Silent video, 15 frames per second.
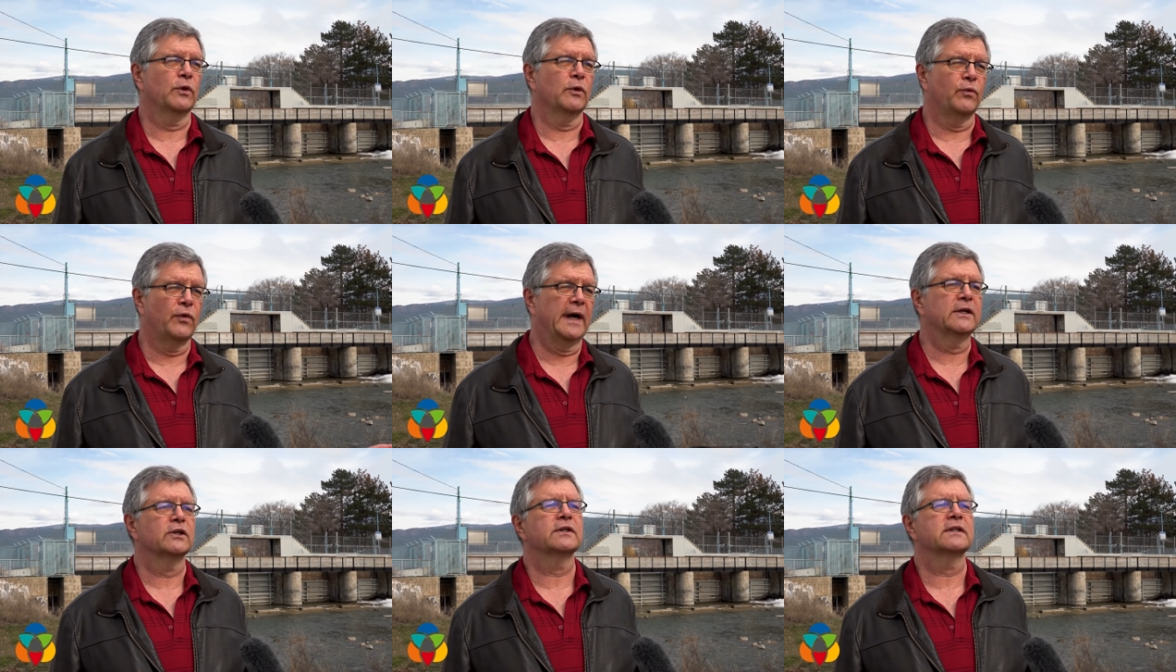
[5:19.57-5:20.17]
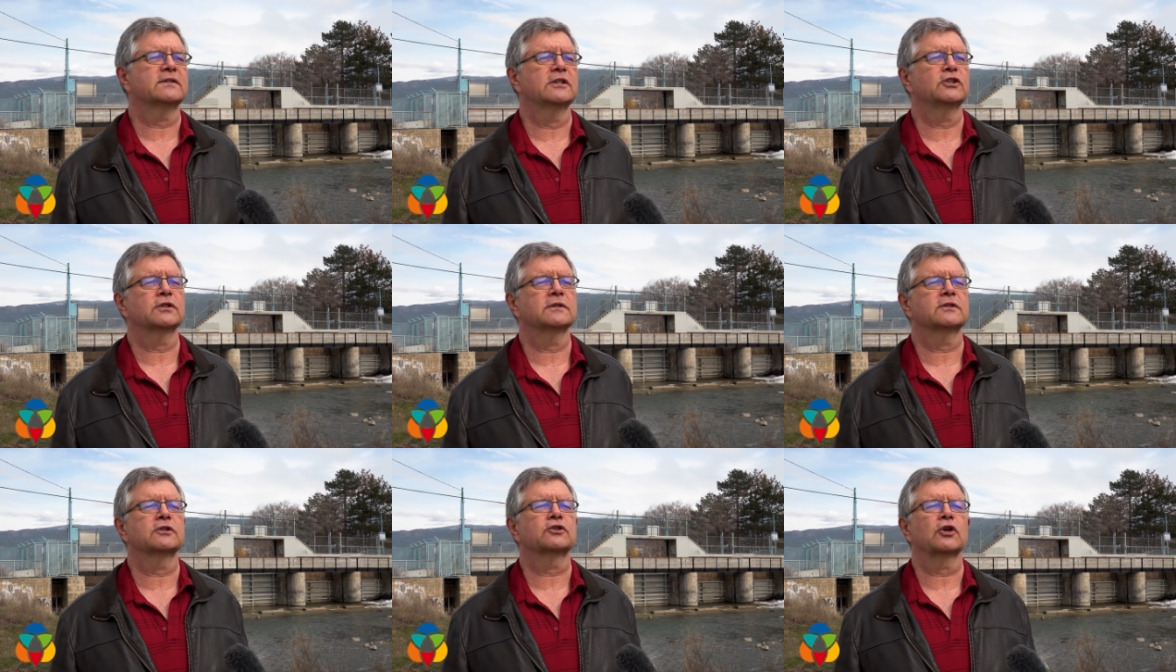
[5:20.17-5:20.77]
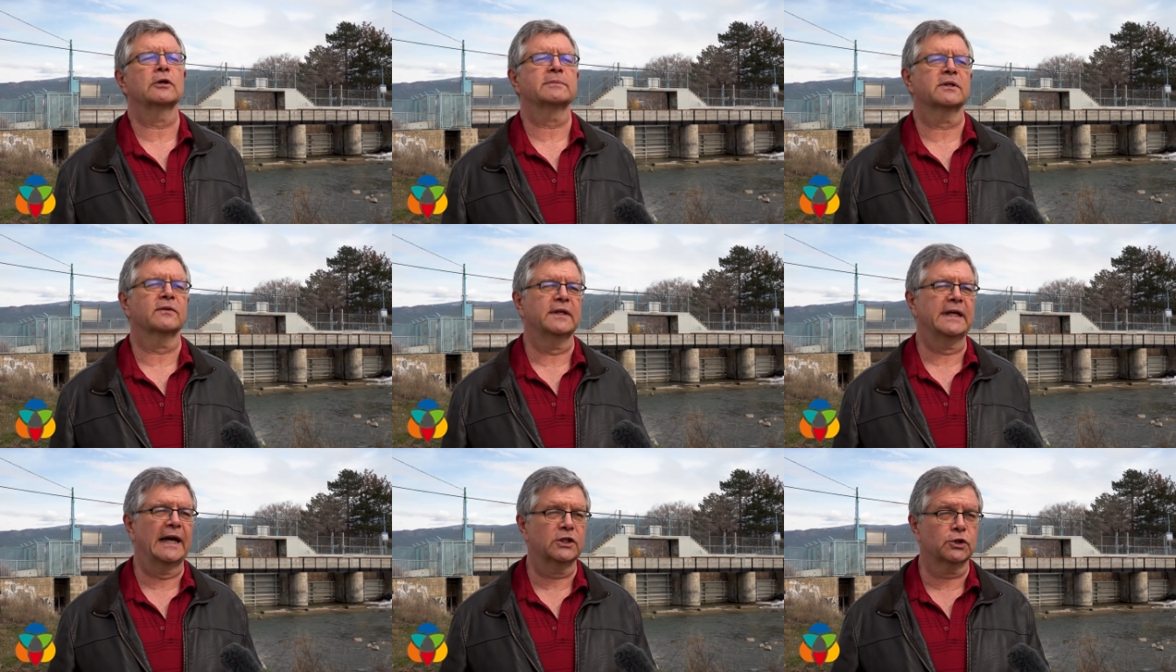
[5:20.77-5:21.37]
the final decisions in terms of
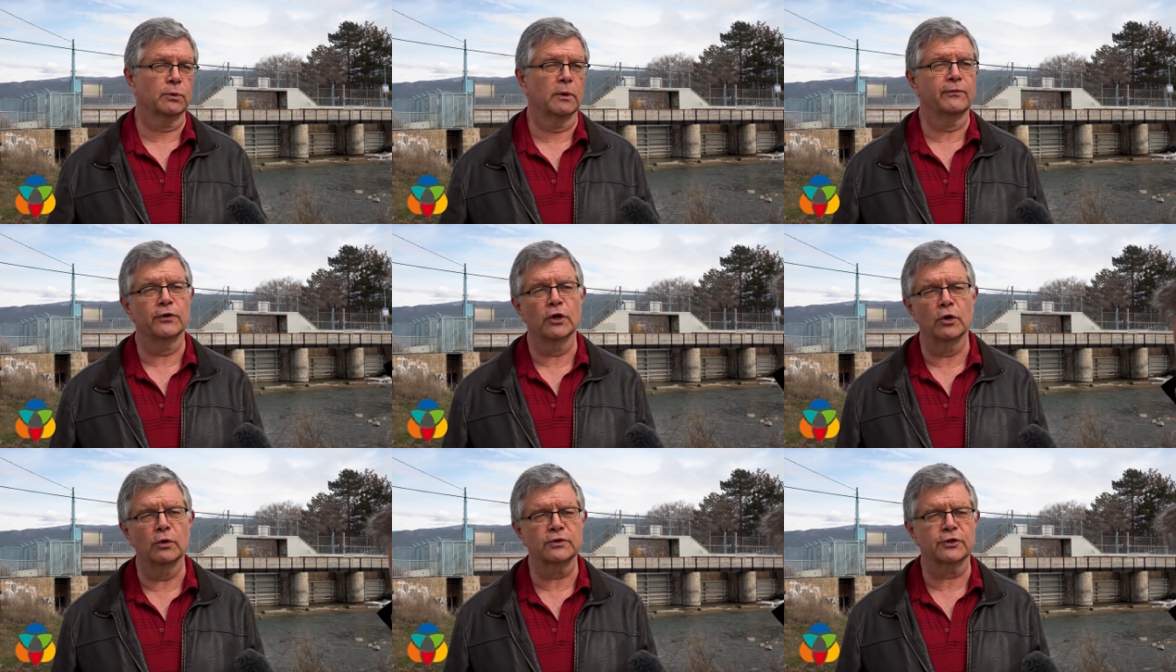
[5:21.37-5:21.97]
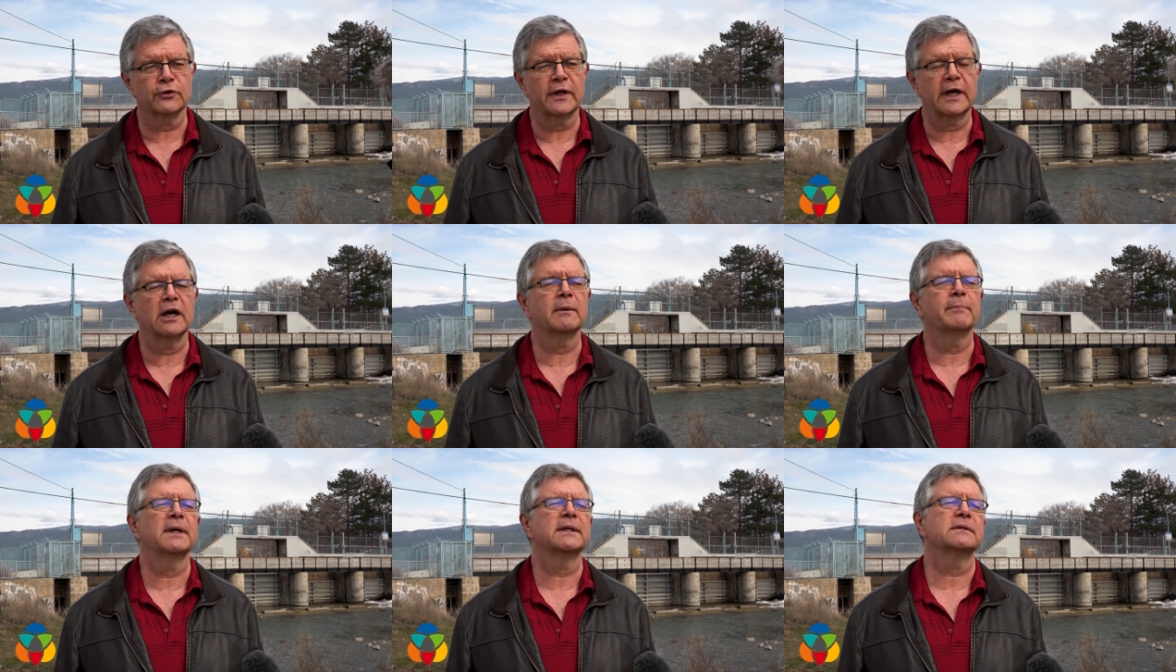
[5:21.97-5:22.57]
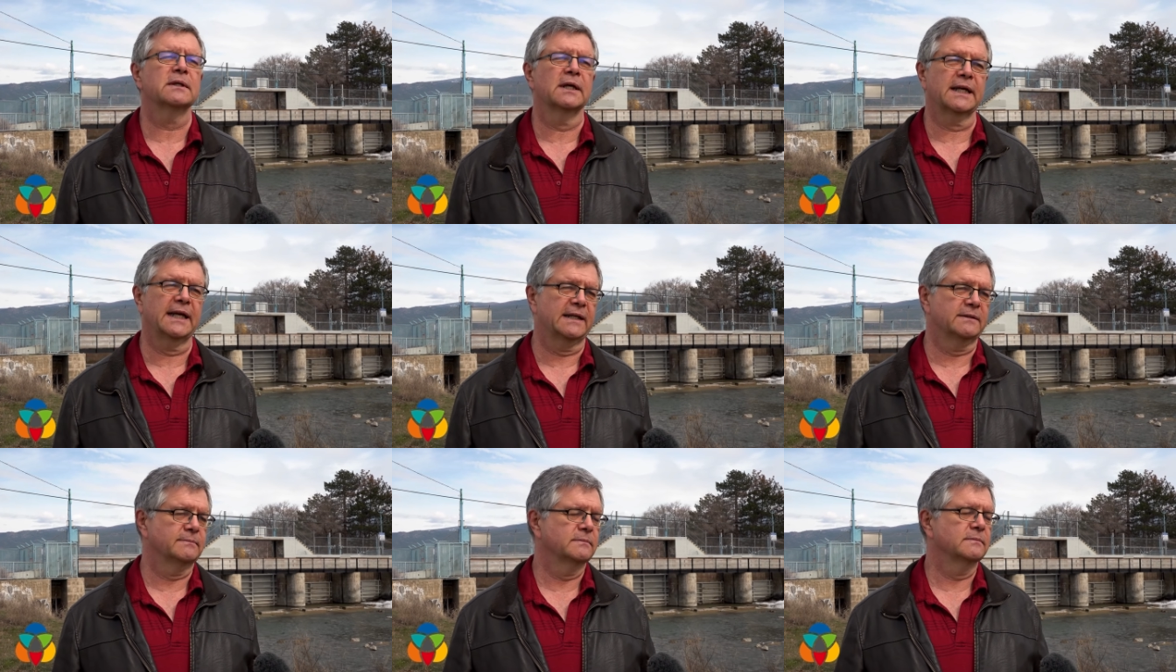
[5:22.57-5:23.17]
the actual flows are there, but
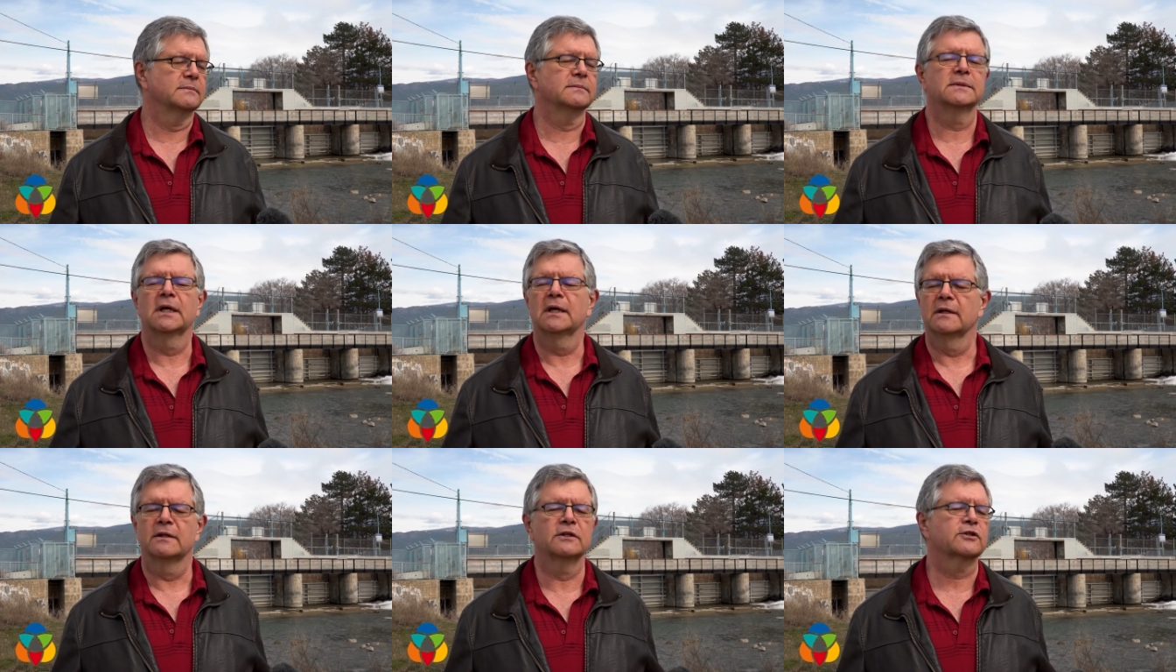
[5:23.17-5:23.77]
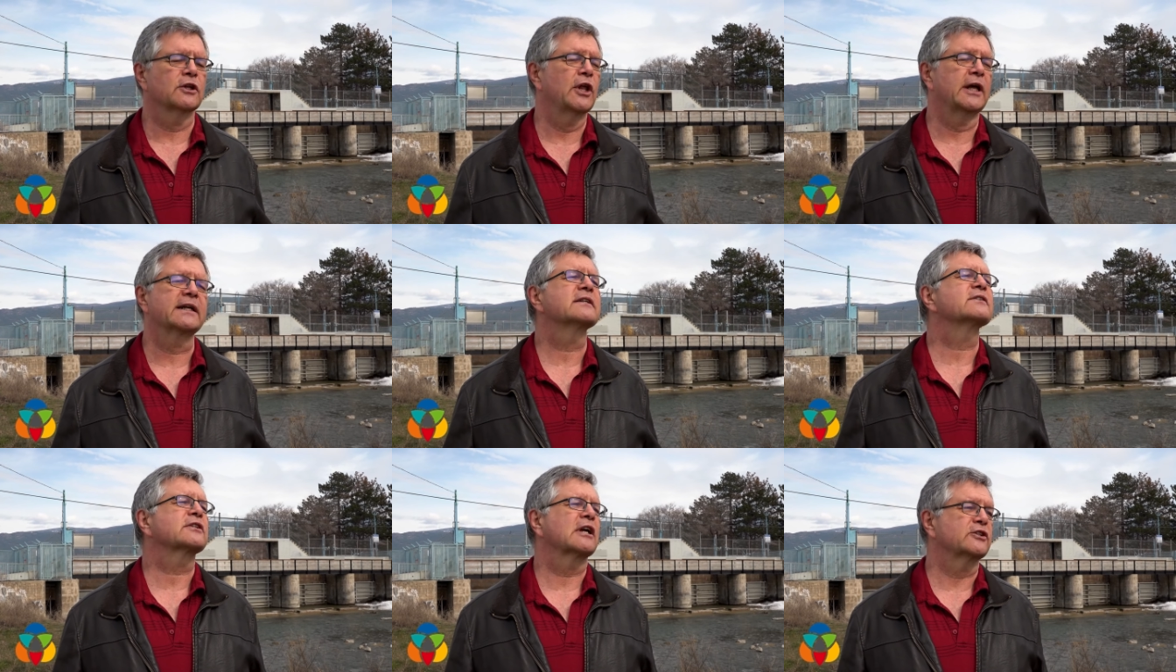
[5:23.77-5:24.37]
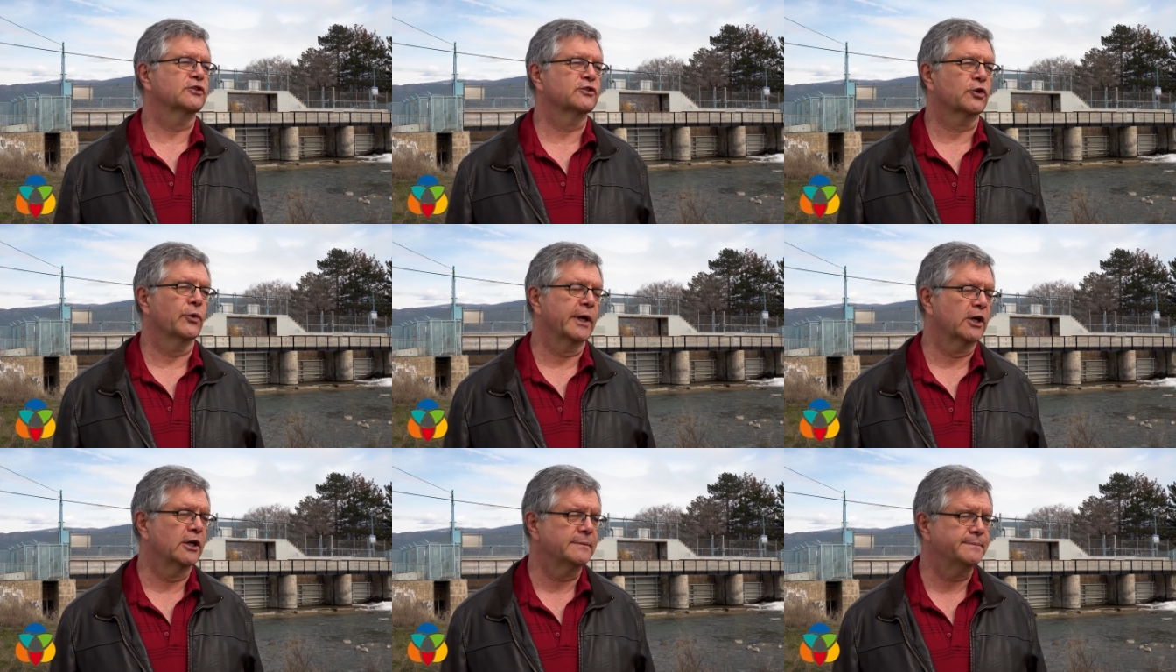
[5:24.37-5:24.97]
again, there's a lot of discussions
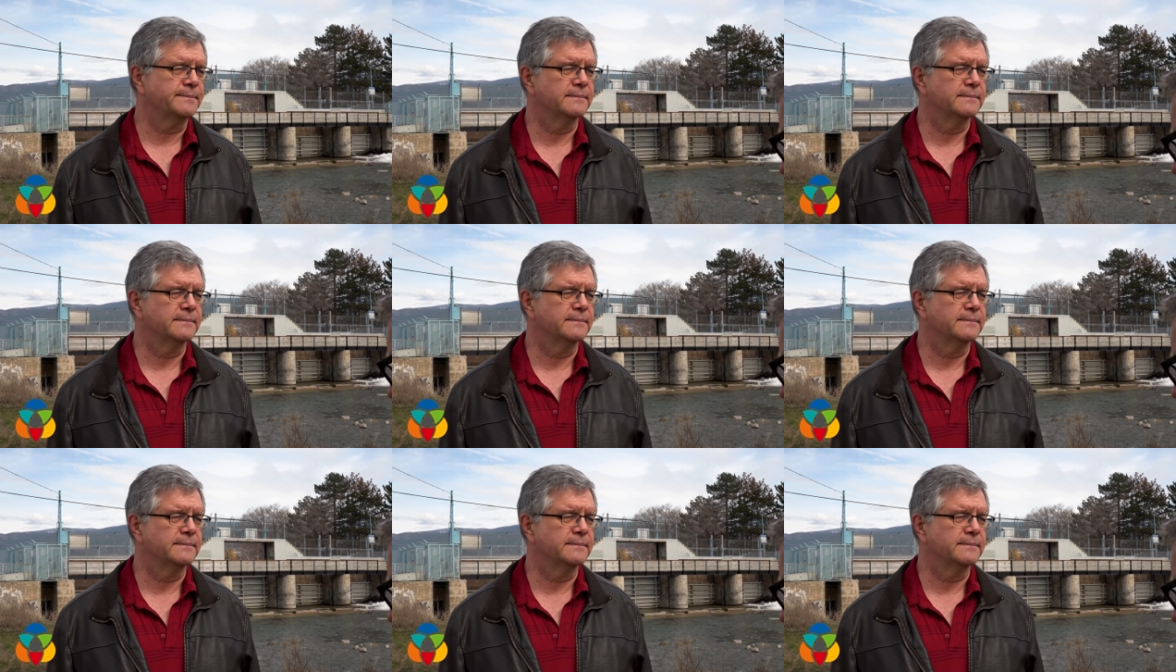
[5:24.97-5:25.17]
going on.